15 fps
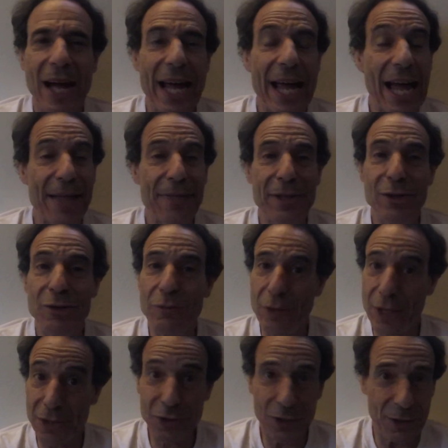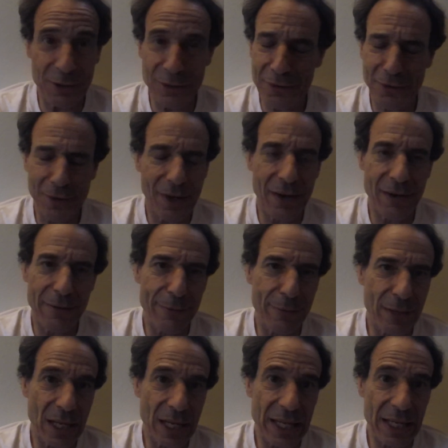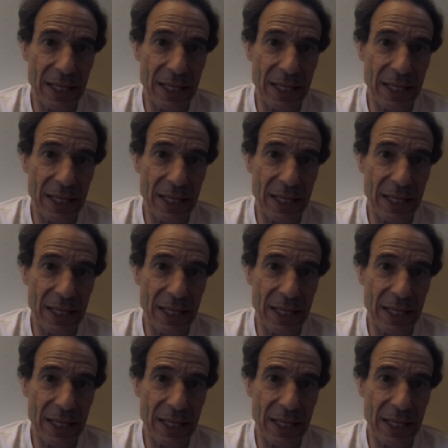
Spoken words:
had these visions of